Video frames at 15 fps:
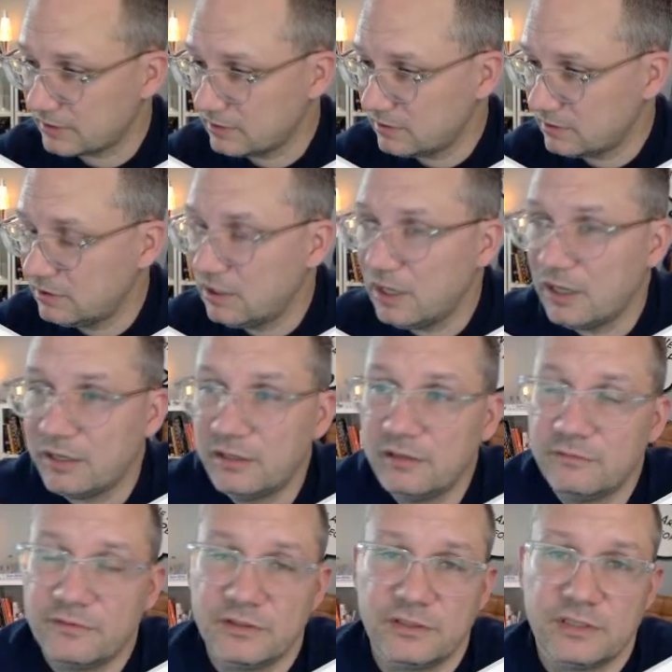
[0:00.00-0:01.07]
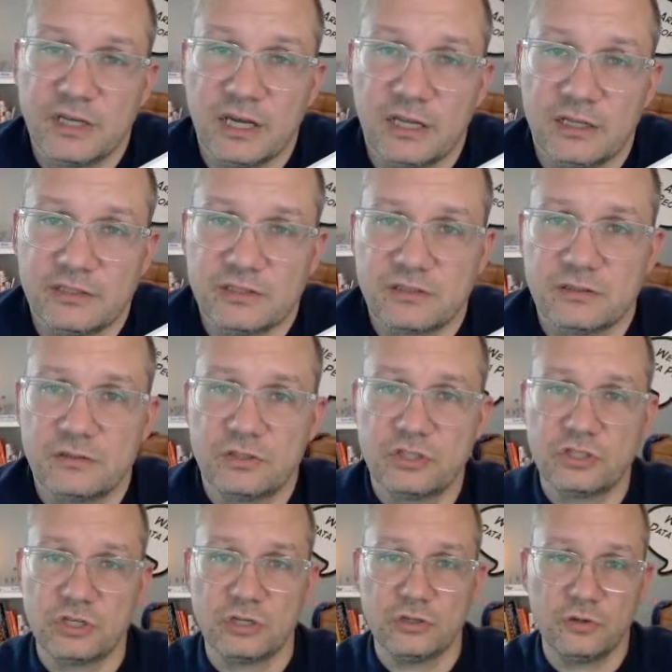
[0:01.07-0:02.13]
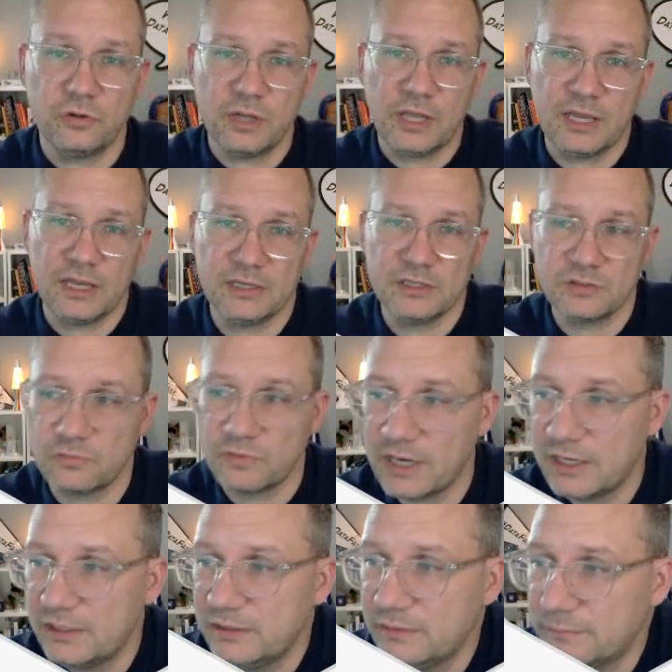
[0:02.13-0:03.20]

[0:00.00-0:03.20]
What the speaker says: none of the dots show as red,